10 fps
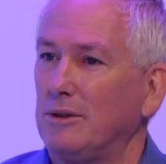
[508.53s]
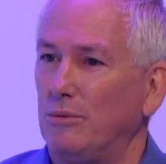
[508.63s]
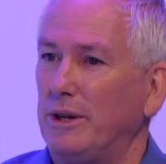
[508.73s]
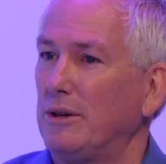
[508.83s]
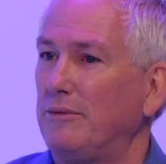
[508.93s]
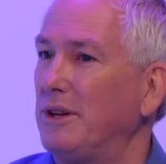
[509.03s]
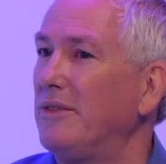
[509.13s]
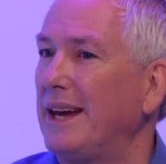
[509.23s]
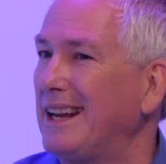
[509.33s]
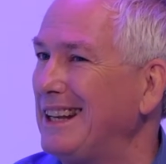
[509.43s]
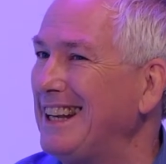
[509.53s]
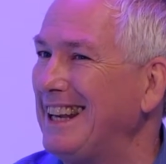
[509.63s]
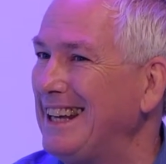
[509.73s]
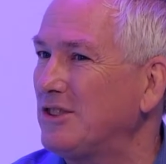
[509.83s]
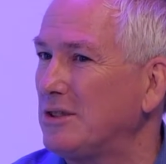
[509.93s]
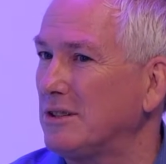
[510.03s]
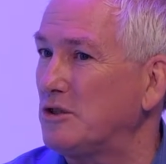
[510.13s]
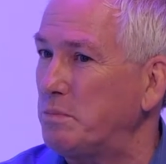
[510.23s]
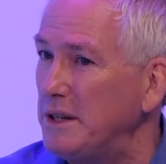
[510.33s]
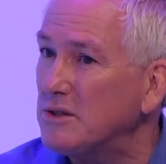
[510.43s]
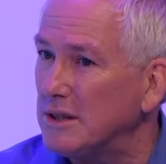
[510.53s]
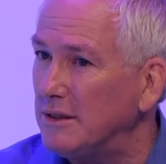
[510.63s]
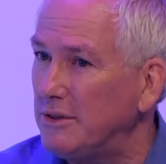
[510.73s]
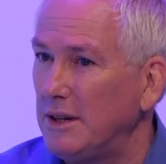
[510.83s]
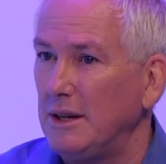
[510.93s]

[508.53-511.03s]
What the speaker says: we could have done that a little less expensive,